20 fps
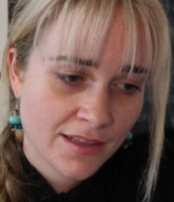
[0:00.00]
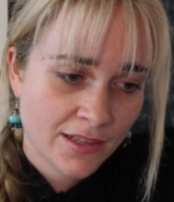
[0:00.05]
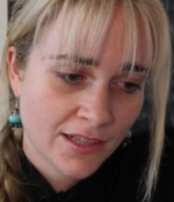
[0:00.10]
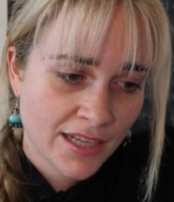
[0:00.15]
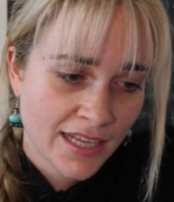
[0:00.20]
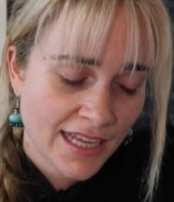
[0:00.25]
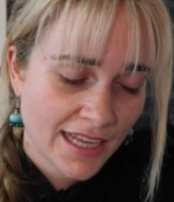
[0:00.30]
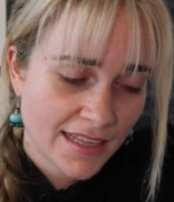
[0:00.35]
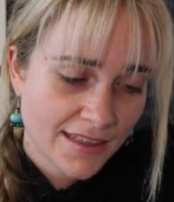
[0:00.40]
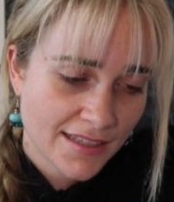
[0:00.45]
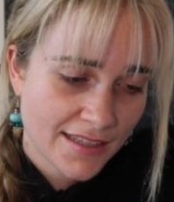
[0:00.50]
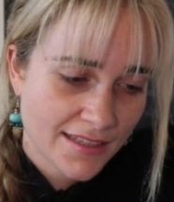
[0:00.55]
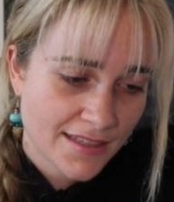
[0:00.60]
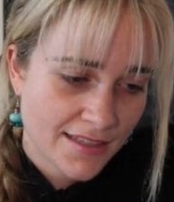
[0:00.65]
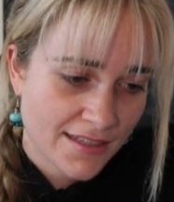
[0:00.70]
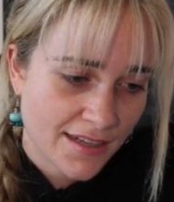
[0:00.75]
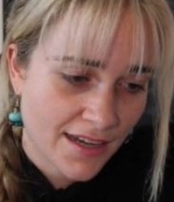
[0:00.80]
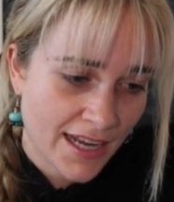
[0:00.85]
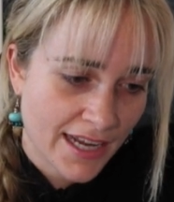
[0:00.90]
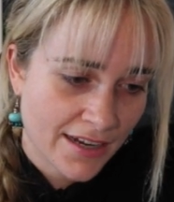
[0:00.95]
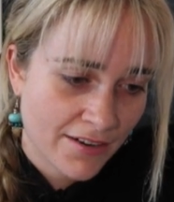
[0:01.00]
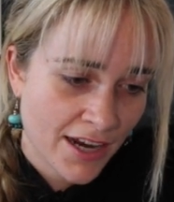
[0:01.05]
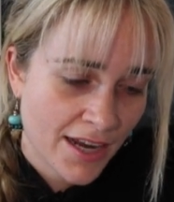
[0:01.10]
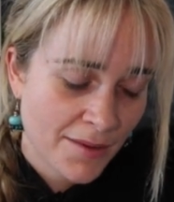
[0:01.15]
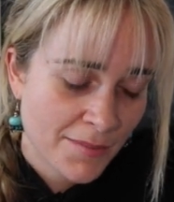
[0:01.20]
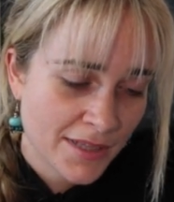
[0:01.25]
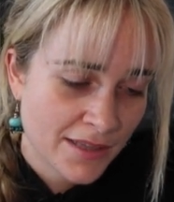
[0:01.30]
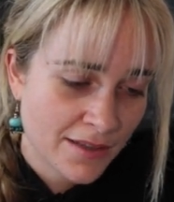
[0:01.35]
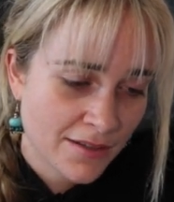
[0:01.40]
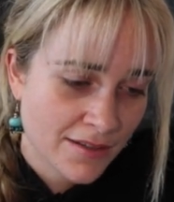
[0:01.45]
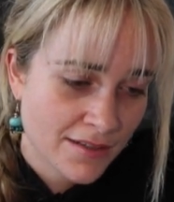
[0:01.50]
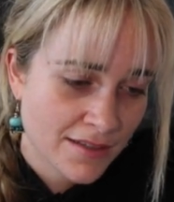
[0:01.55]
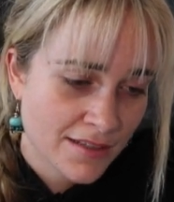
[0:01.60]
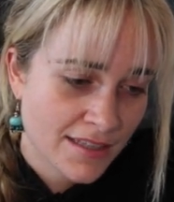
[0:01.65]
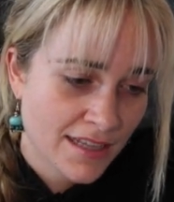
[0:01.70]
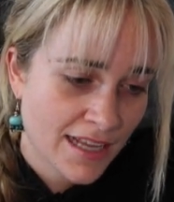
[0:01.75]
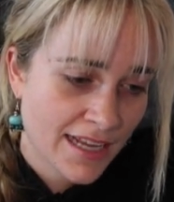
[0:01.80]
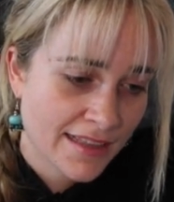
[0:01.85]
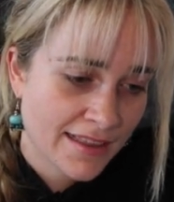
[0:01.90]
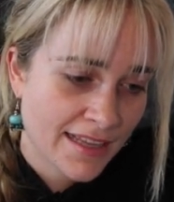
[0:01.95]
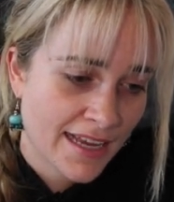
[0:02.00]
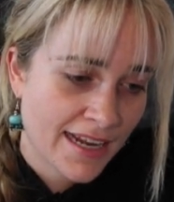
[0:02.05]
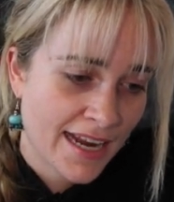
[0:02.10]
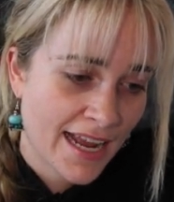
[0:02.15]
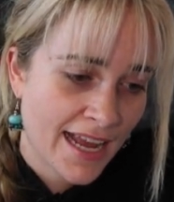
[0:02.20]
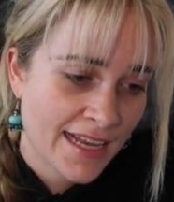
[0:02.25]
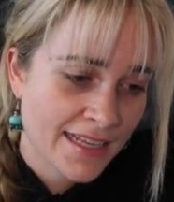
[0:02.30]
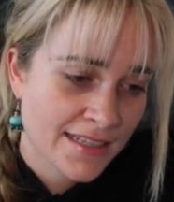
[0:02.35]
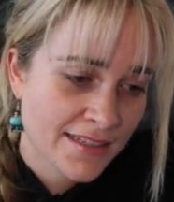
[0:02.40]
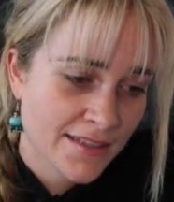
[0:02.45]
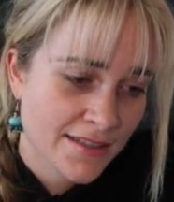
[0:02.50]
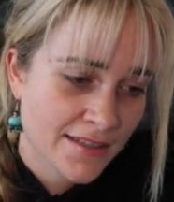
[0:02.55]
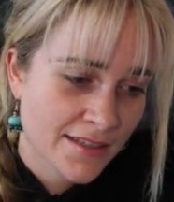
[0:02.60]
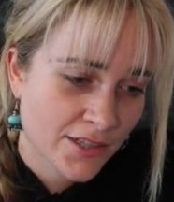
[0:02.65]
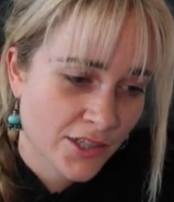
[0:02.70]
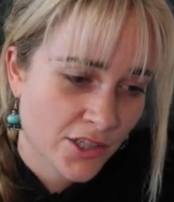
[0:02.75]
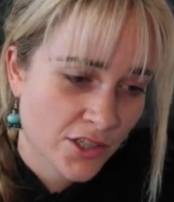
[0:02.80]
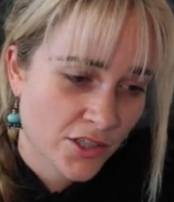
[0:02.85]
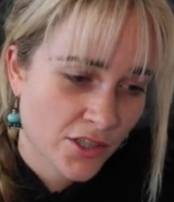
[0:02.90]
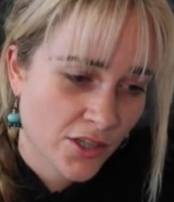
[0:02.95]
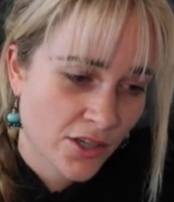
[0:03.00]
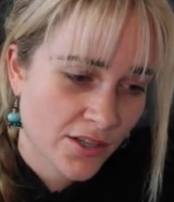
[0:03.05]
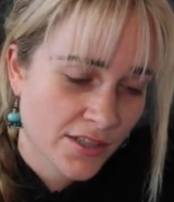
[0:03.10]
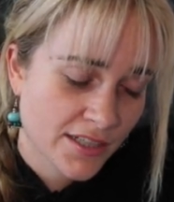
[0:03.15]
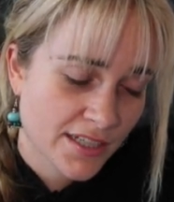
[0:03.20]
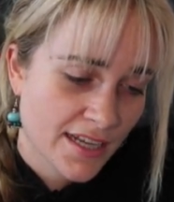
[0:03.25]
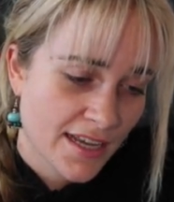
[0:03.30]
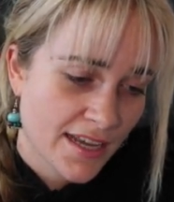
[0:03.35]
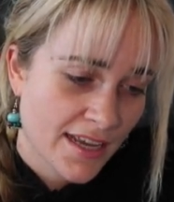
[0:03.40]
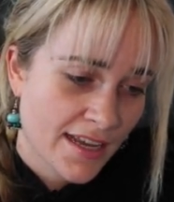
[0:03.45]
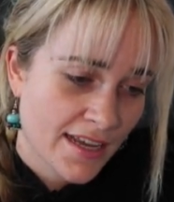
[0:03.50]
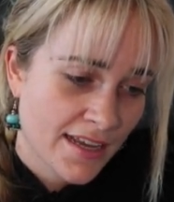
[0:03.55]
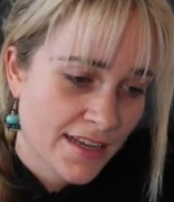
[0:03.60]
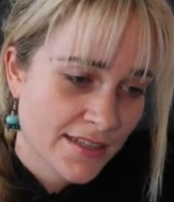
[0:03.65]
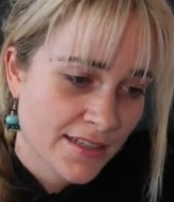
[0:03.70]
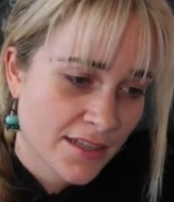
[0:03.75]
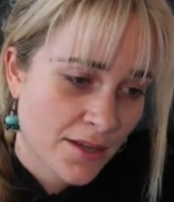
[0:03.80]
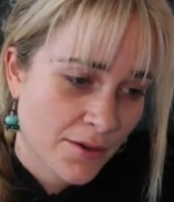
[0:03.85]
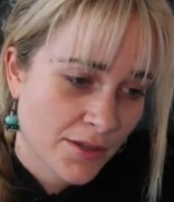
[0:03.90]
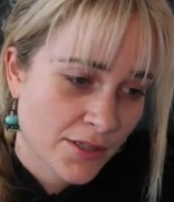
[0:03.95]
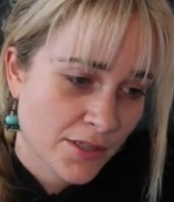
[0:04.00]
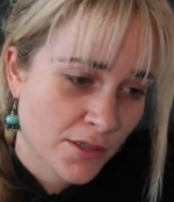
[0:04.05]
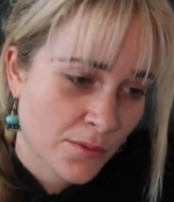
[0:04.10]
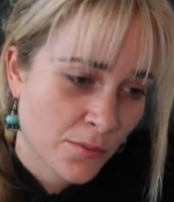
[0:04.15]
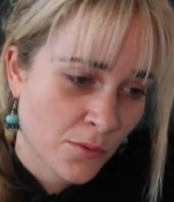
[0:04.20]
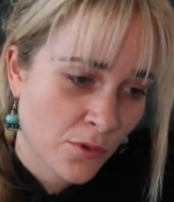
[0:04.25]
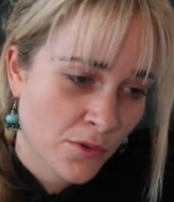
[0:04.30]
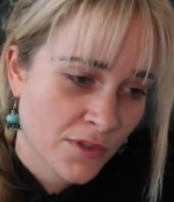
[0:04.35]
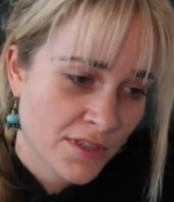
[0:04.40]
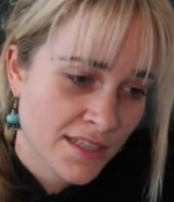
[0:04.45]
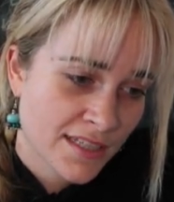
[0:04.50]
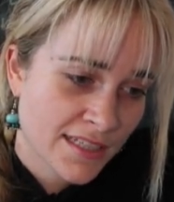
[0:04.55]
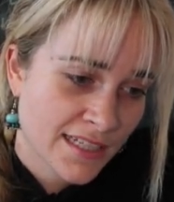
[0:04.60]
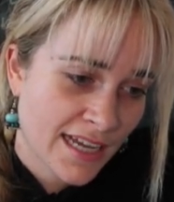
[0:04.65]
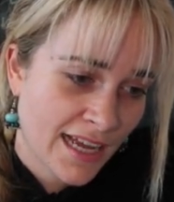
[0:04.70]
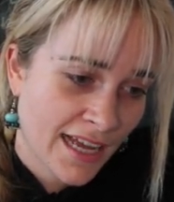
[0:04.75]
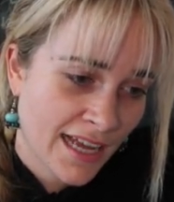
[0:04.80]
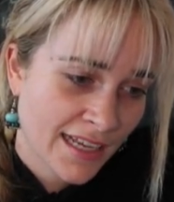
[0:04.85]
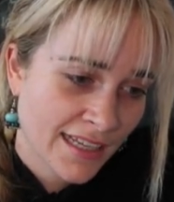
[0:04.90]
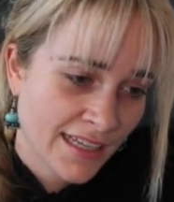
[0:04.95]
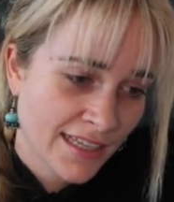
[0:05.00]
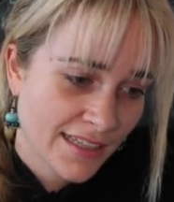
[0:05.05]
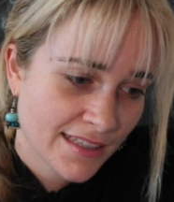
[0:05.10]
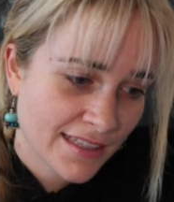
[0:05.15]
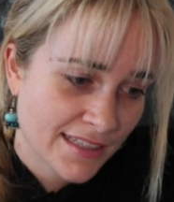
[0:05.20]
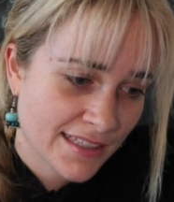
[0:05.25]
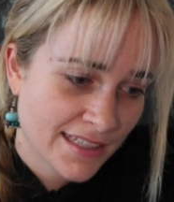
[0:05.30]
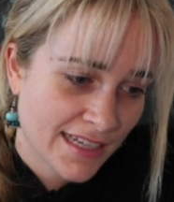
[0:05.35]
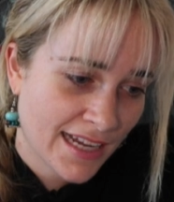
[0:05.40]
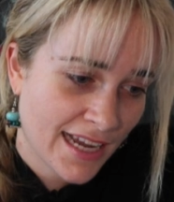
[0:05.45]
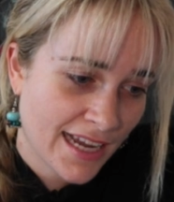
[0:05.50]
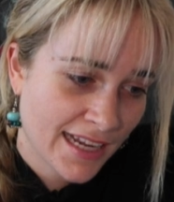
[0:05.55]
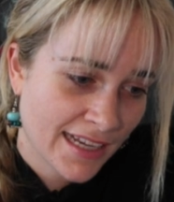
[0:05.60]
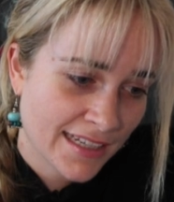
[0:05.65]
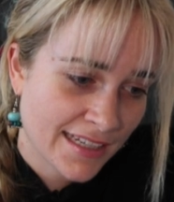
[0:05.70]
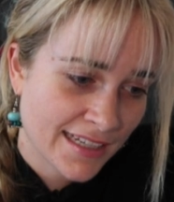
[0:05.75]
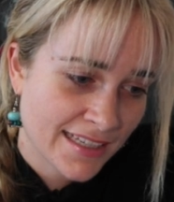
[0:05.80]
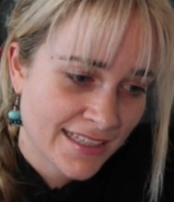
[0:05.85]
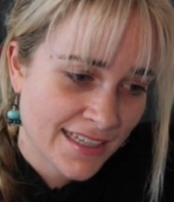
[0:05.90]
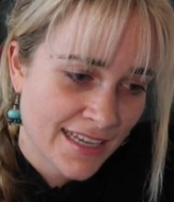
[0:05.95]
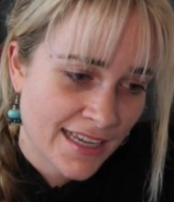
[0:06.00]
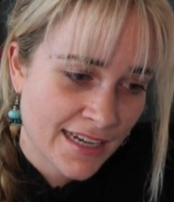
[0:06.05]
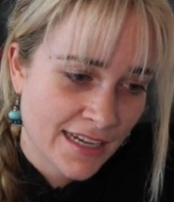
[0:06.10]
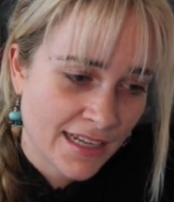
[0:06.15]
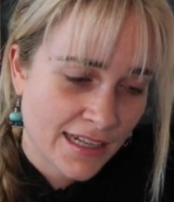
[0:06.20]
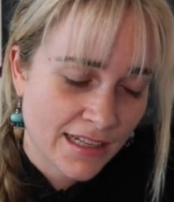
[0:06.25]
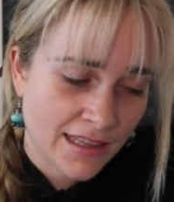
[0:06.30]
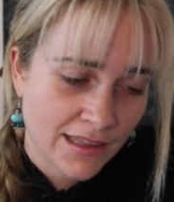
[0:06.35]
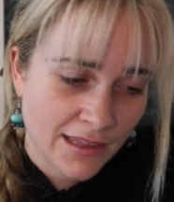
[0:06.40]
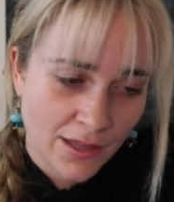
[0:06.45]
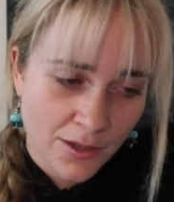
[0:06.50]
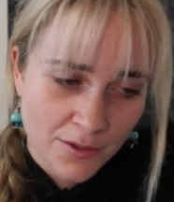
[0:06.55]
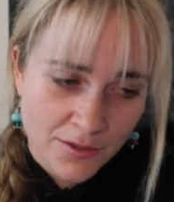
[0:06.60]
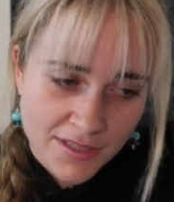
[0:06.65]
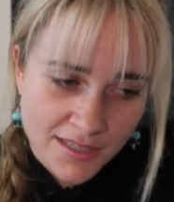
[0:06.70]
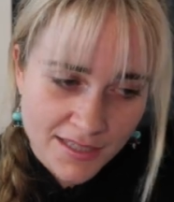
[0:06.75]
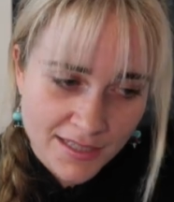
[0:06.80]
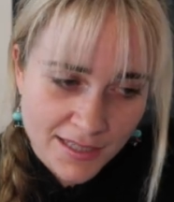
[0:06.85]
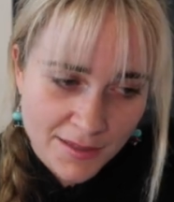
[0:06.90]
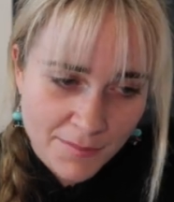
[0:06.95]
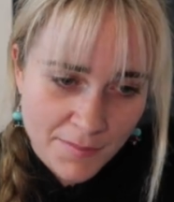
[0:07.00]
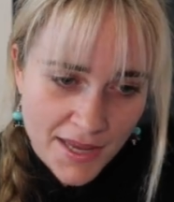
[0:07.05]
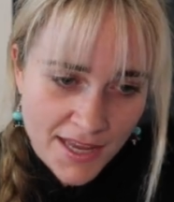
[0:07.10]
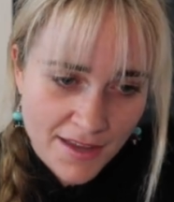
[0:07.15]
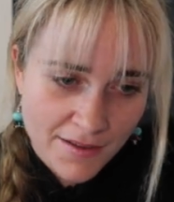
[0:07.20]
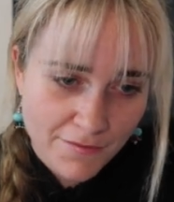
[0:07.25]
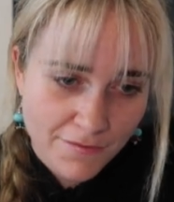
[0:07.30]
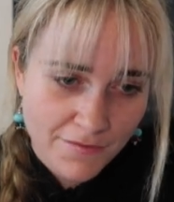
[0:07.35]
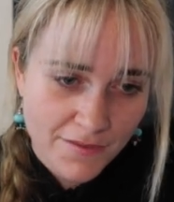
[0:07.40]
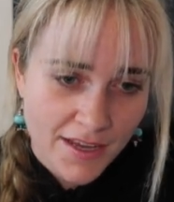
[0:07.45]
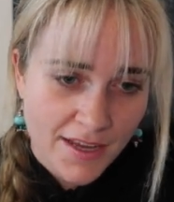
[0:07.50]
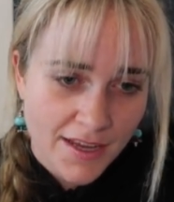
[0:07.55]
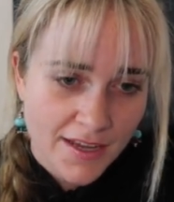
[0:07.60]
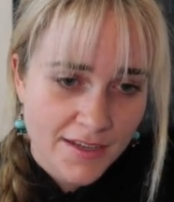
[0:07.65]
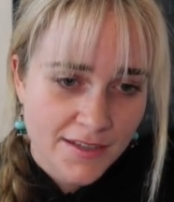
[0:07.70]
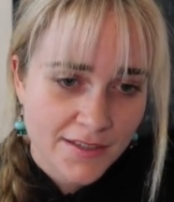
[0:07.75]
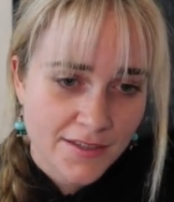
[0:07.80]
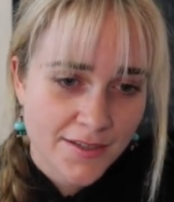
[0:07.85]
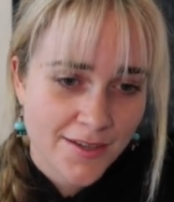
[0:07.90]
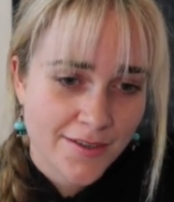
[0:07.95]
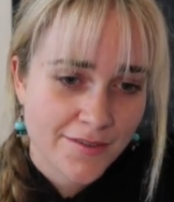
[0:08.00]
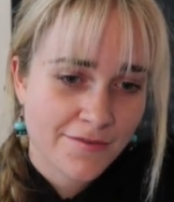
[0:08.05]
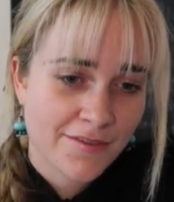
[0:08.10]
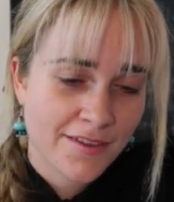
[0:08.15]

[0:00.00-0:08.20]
Looking at this diagram, it looks like that as the shot is going towards the target is getting closer to Bev. So